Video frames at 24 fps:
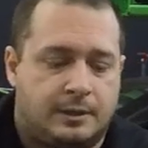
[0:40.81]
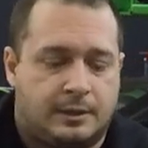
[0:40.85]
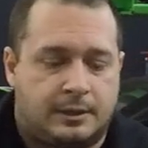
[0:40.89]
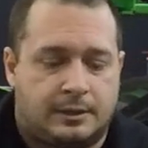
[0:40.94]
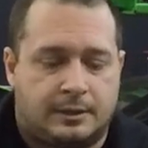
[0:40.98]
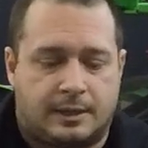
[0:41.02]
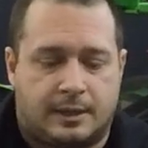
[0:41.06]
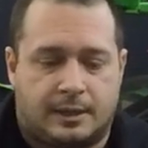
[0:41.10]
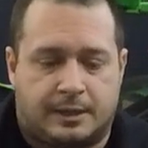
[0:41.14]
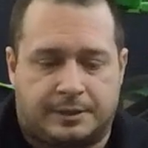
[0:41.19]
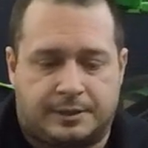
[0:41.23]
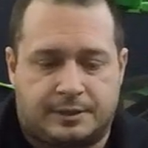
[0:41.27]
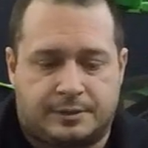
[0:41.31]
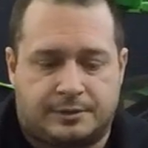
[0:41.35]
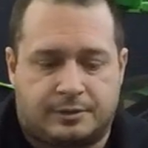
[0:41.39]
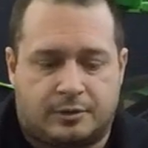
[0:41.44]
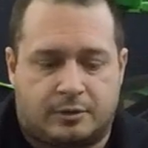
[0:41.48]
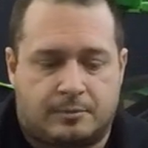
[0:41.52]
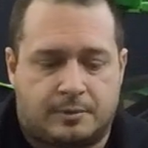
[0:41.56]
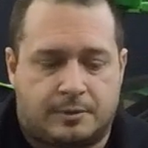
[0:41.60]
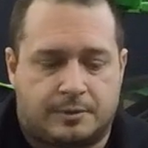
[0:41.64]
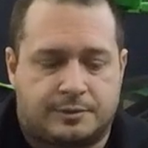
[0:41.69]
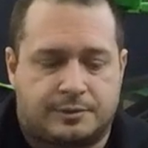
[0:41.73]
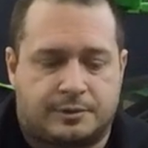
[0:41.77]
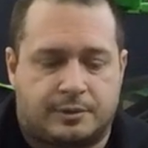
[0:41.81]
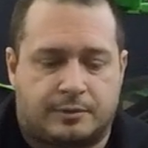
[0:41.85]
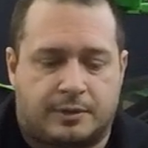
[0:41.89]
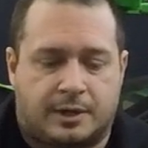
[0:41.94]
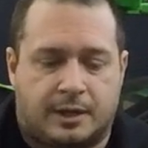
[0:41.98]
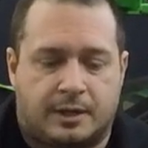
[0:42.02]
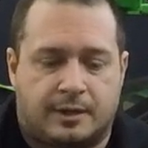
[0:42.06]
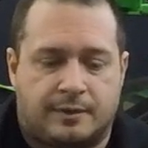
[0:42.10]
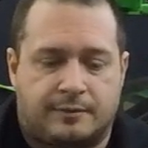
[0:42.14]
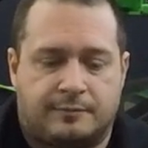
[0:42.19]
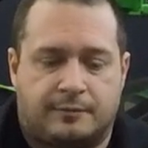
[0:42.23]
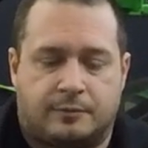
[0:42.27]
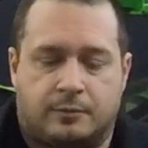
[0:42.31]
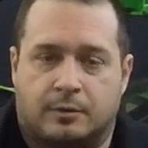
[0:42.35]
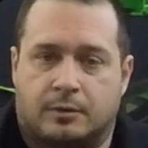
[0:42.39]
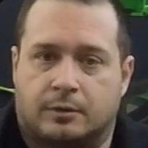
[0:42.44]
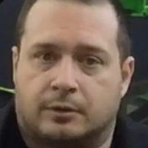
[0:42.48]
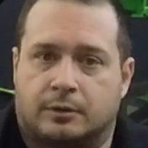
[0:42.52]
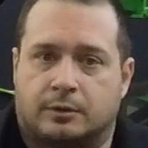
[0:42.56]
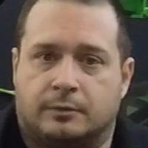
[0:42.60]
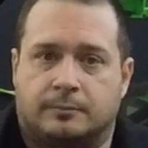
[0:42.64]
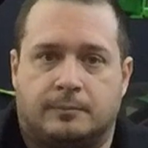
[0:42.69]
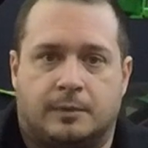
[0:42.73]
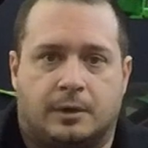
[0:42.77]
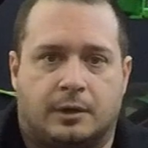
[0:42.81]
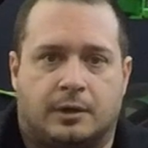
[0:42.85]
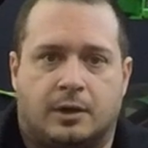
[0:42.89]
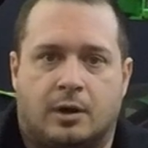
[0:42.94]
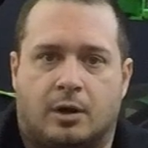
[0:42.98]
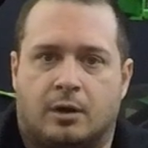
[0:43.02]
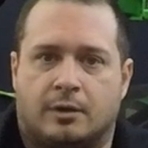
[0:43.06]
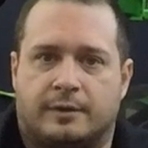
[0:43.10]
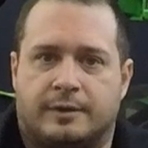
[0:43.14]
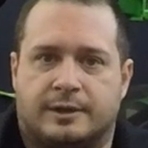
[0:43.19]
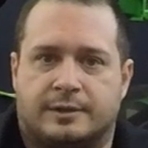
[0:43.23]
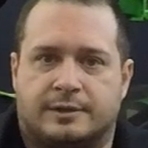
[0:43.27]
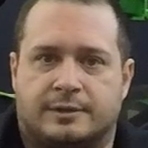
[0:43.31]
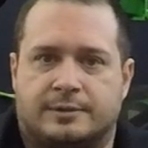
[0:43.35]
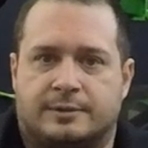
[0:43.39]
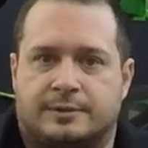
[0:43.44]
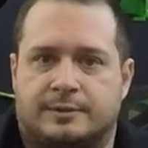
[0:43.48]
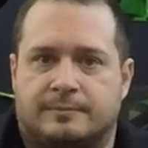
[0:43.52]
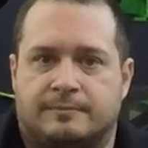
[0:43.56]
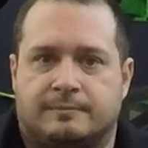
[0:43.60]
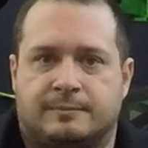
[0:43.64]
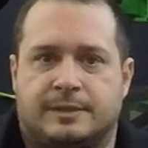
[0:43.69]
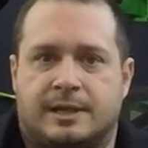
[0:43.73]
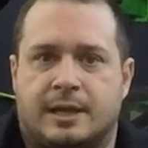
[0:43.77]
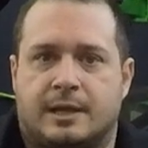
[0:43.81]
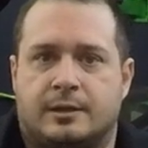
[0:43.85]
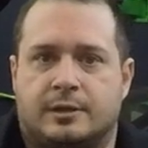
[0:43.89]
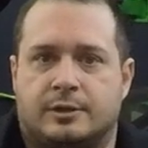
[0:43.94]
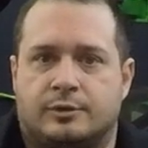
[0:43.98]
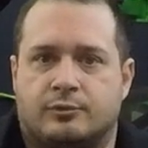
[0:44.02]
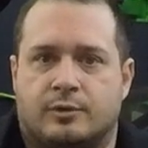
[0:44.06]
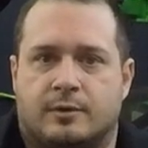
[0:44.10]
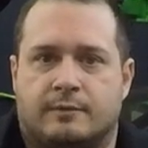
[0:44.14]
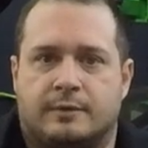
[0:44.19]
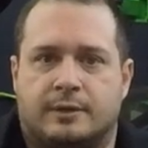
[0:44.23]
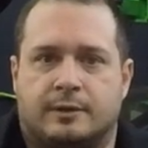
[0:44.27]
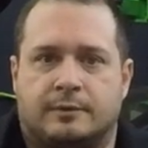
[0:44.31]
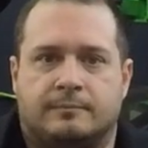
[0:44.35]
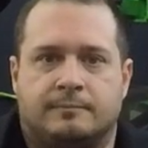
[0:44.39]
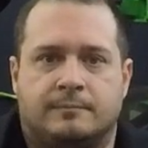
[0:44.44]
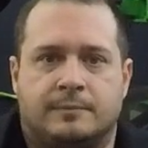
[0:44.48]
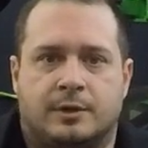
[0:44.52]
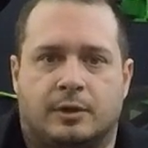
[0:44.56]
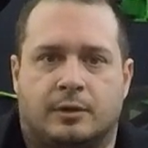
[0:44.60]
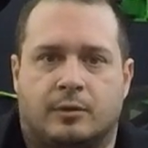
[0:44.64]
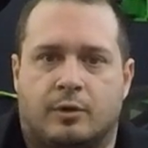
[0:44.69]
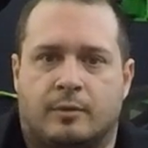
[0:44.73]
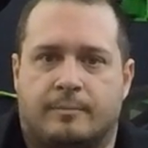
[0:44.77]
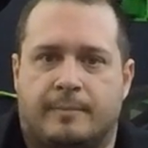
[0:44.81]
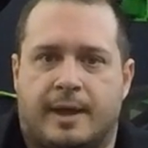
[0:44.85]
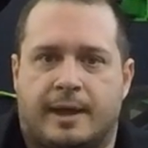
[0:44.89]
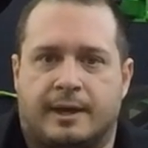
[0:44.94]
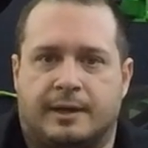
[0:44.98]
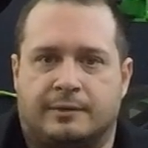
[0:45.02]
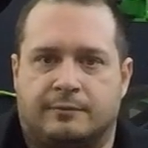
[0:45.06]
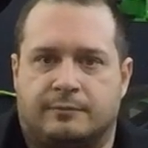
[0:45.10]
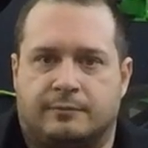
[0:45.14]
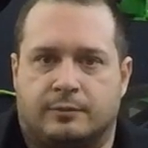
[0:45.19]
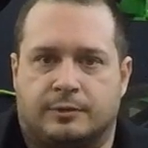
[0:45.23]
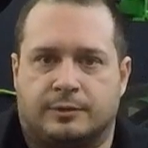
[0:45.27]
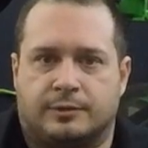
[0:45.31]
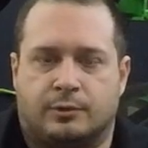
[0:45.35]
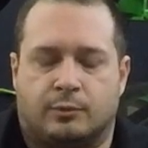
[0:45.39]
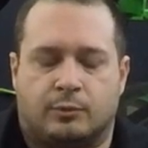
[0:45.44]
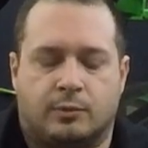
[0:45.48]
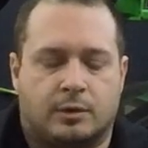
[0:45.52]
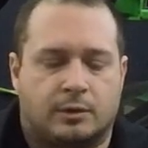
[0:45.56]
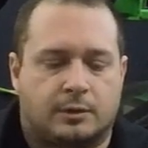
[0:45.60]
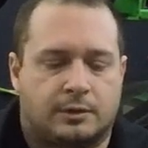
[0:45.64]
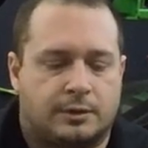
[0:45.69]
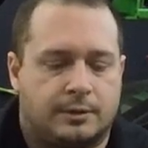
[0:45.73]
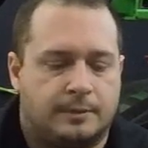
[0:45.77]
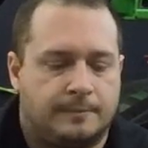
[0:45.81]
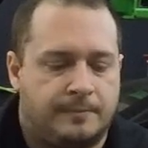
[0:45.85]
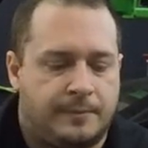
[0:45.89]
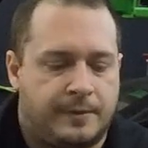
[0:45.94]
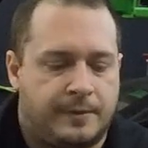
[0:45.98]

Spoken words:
Now this turbo is okay for a car that's daily driven, you're going back and forth to work,